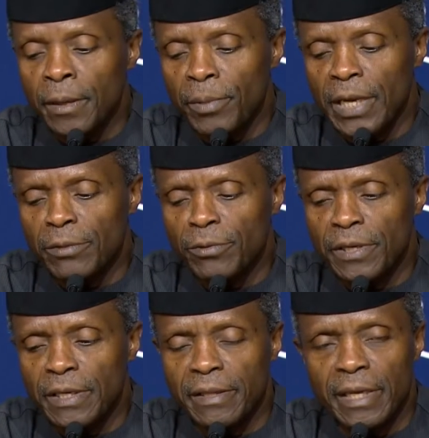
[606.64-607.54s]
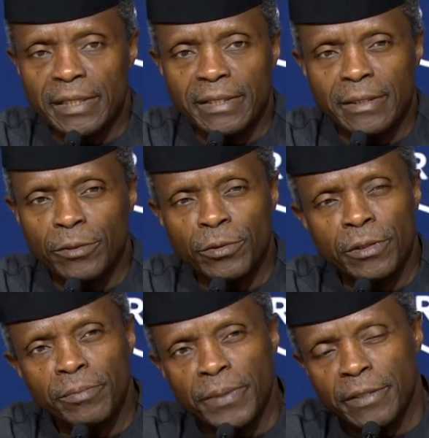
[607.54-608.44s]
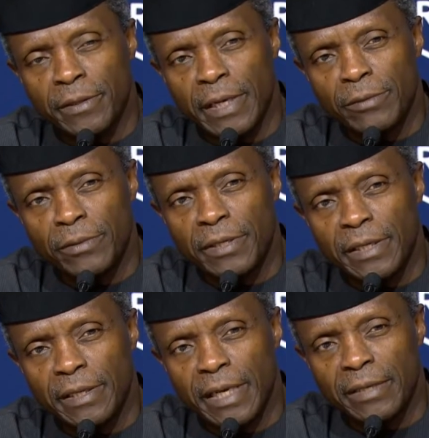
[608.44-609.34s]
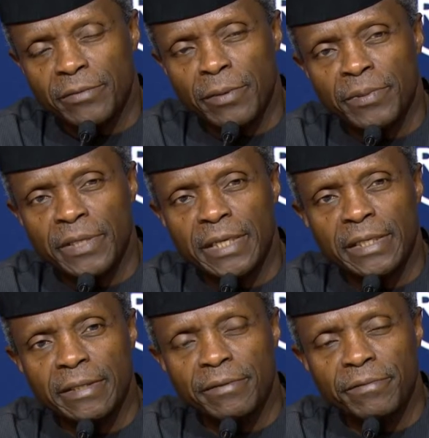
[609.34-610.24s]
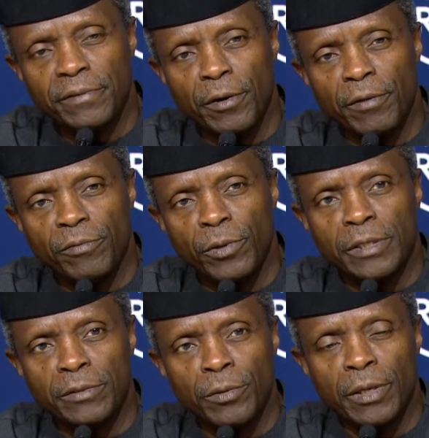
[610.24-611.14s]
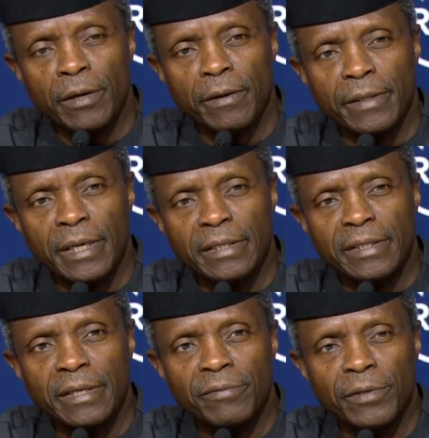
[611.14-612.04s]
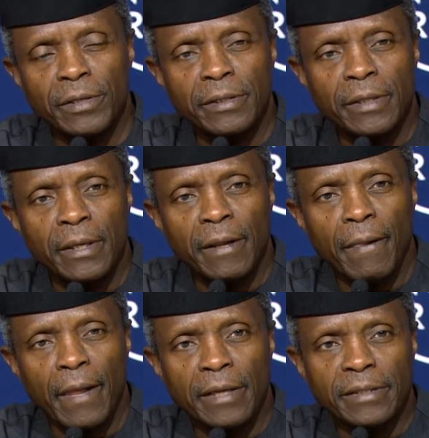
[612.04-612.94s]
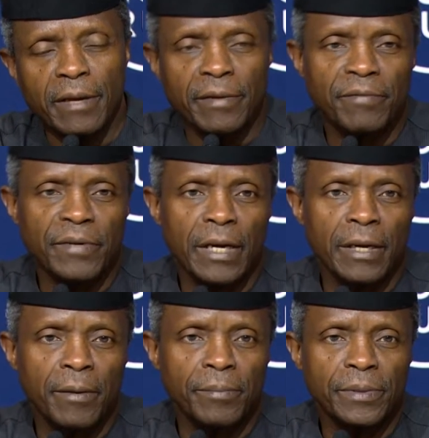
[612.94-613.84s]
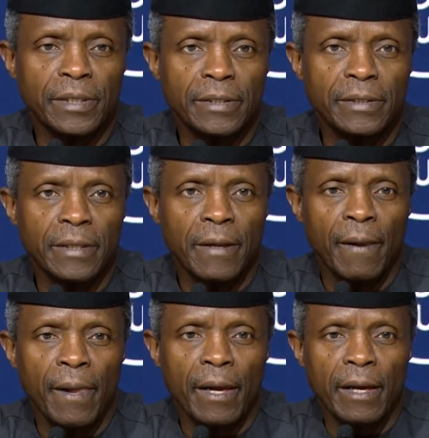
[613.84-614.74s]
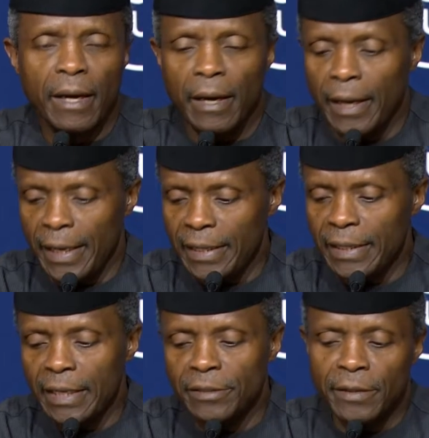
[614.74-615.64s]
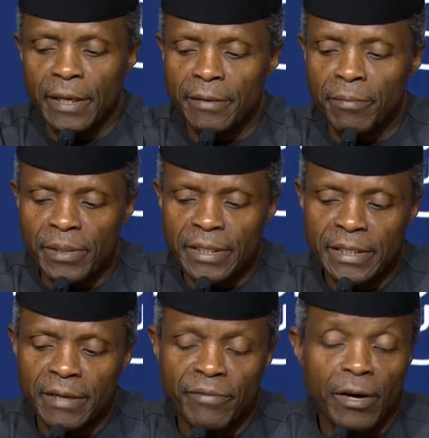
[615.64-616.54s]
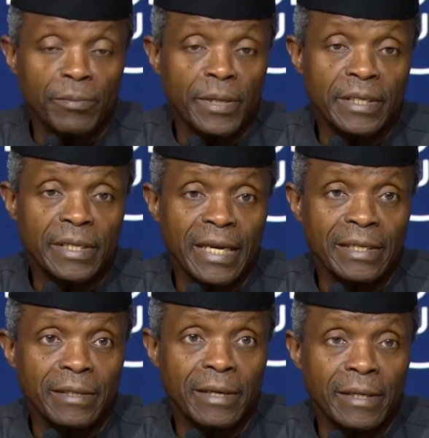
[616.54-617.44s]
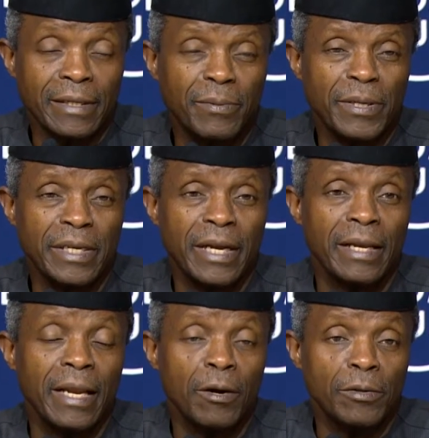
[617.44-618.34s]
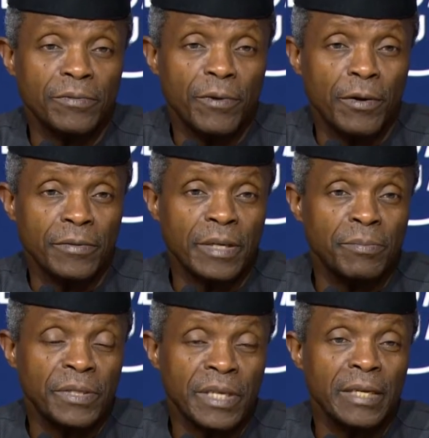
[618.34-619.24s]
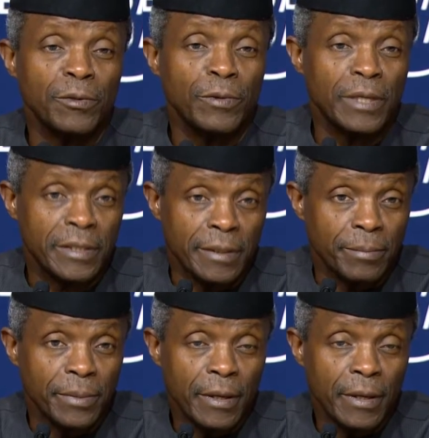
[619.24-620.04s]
But I don't think that that's the total picture. I don't think that that's representative of what is going on. There are several uh, South African companies uh, in Nigeria. The business environment in Nigeria especially allows for one hundred percent ownership